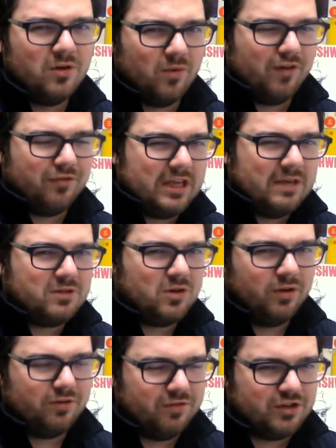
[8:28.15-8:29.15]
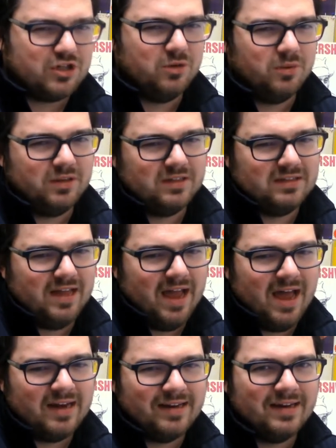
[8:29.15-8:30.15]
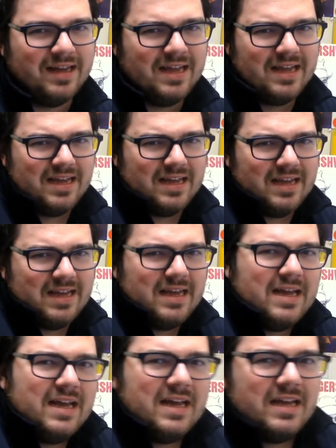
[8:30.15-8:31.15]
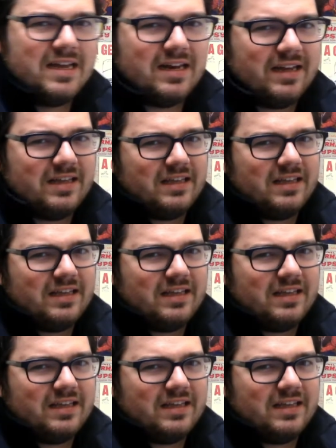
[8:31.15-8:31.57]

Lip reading: Ralphie keeps going fishing with his dad, and at